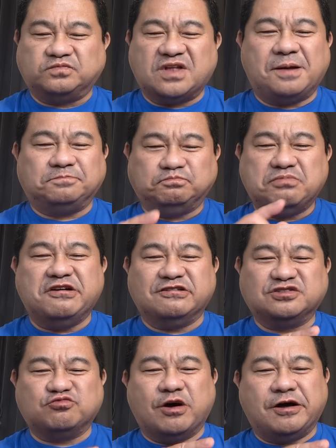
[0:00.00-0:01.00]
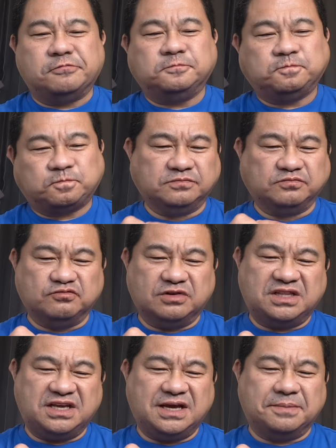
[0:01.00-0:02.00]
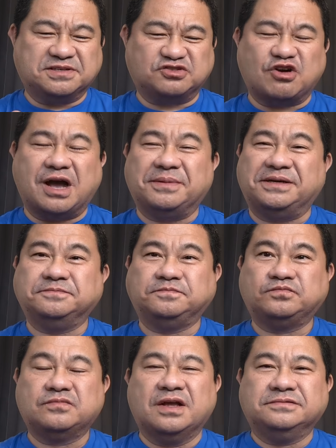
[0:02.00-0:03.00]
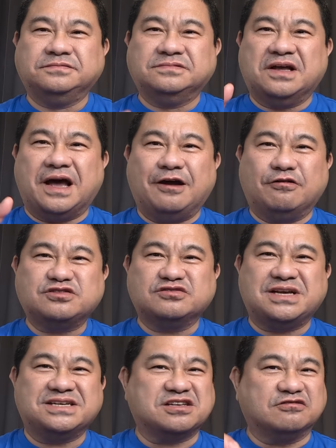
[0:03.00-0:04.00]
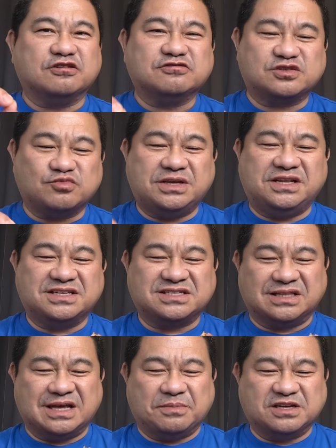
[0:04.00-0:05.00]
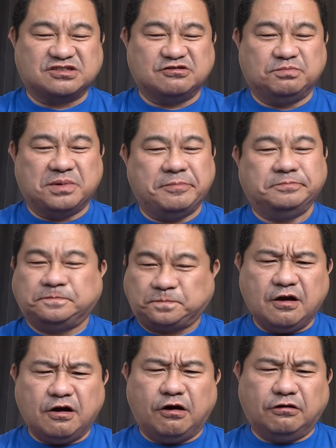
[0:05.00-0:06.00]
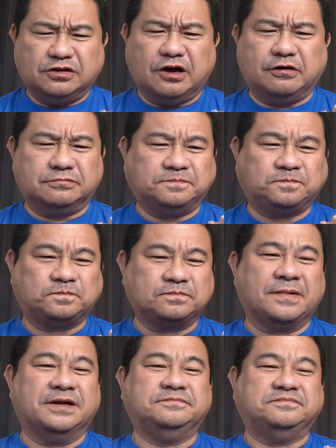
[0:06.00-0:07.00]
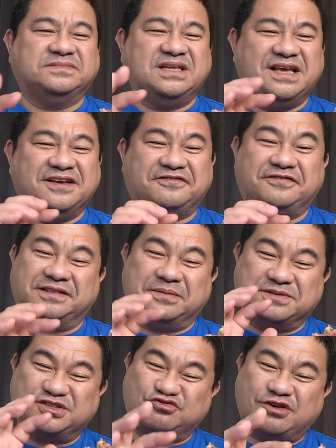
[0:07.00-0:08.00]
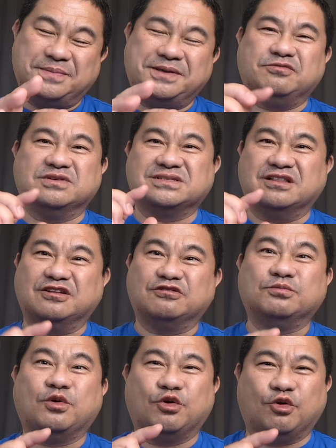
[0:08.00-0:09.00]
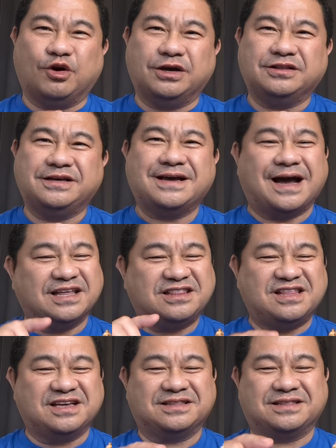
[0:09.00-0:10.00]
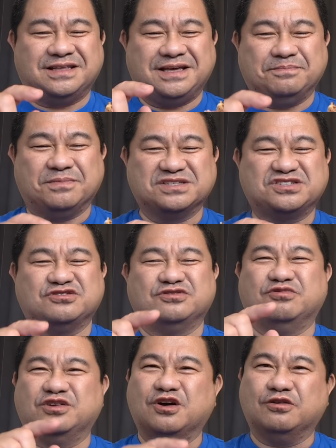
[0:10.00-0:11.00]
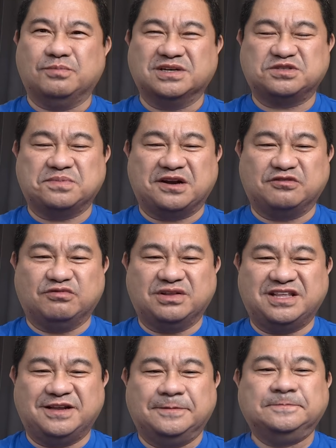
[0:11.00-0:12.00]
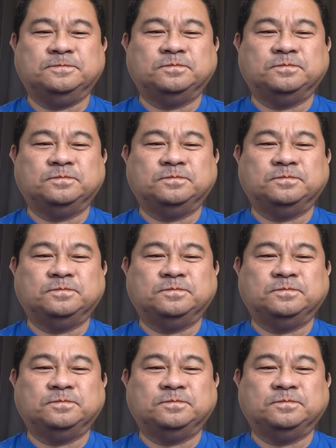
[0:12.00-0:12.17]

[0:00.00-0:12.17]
that pairs well with the pastrami. I also taste a little sweetness in that mustard, but all in all, if the pastrami was a little more oily, I think the mustard would go much better with it.